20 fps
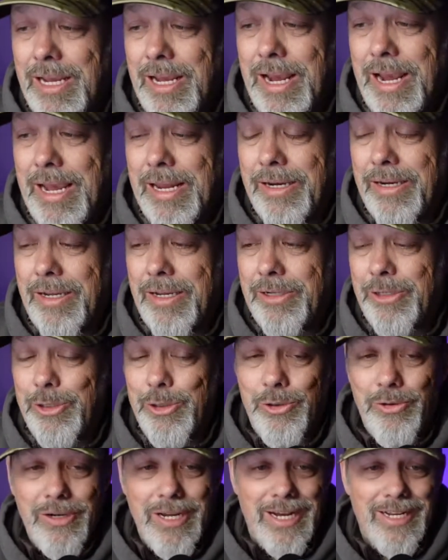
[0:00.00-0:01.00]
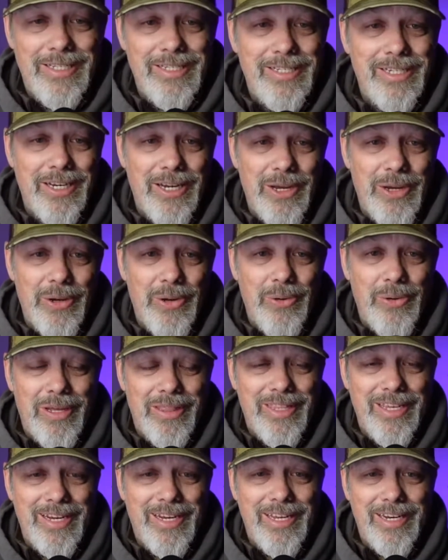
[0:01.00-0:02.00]
And 2 nights ago, I
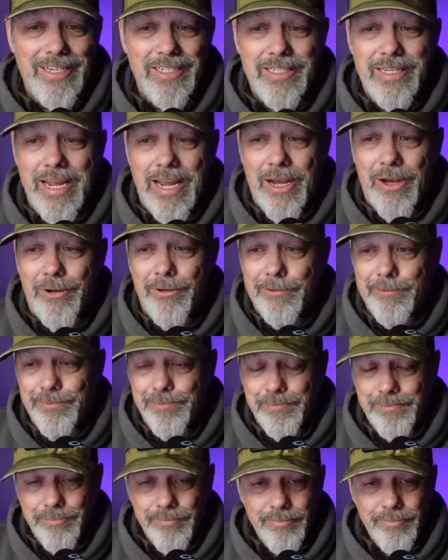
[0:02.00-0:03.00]
think it is now,